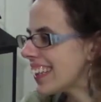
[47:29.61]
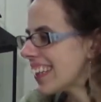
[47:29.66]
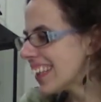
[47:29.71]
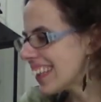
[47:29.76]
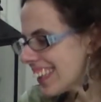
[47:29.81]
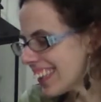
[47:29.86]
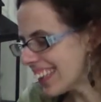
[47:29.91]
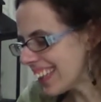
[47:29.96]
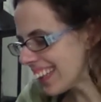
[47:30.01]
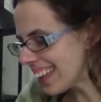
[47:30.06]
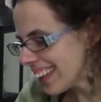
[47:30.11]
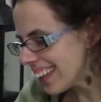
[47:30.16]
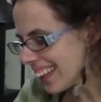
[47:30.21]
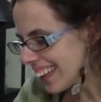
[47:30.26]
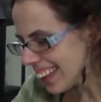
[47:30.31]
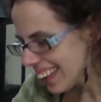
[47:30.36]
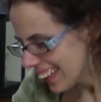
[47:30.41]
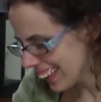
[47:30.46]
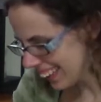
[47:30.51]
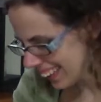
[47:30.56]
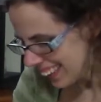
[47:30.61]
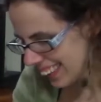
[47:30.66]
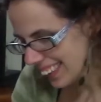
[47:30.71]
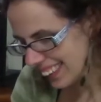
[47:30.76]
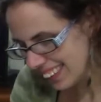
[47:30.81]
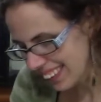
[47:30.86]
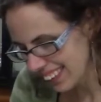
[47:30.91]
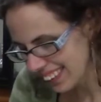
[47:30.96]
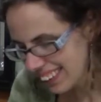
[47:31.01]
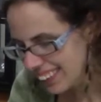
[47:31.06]
again.
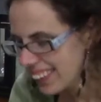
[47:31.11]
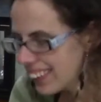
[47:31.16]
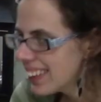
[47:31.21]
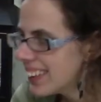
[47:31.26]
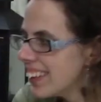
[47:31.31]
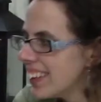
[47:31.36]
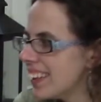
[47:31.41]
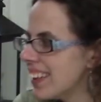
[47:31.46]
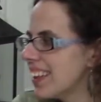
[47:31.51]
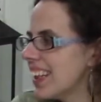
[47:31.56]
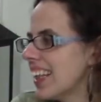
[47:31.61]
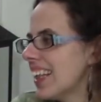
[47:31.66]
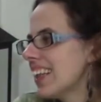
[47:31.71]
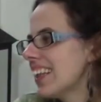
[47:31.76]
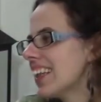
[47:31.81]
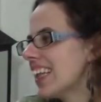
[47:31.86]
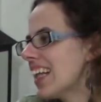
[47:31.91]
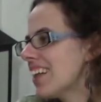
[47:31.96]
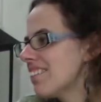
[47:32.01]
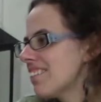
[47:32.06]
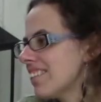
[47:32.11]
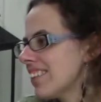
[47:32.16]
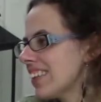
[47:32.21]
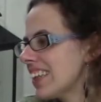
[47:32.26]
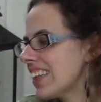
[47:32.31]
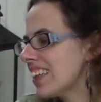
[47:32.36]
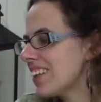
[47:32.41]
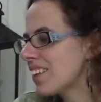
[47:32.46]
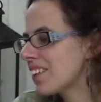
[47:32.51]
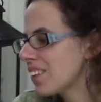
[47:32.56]
Lovely
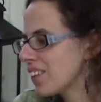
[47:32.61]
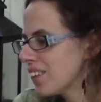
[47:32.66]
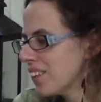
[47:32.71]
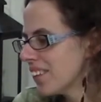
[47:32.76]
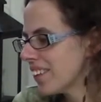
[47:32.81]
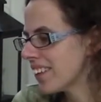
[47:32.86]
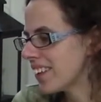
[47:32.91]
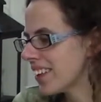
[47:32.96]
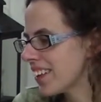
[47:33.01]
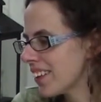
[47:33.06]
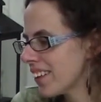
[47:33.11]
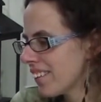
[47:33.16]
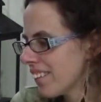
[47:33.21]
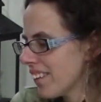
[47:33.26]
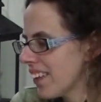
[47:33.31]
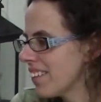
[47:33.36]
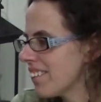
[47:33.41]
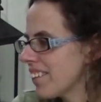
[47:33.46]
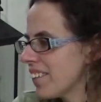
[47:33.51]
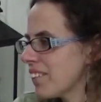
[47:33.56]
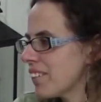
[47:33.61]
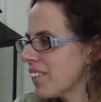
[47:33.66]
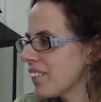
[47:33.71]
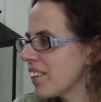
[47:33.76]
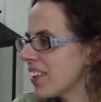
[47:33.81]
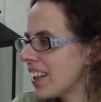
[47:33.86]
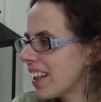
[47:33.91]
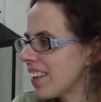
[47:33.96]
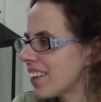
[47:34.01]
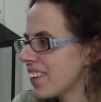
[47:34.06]
little Cord, your favorite woman
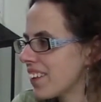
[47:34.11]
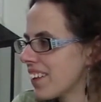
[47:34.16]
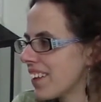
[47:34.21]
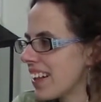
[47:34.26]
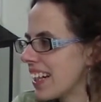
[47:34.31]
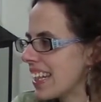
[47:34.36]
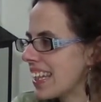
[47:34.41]
on earth.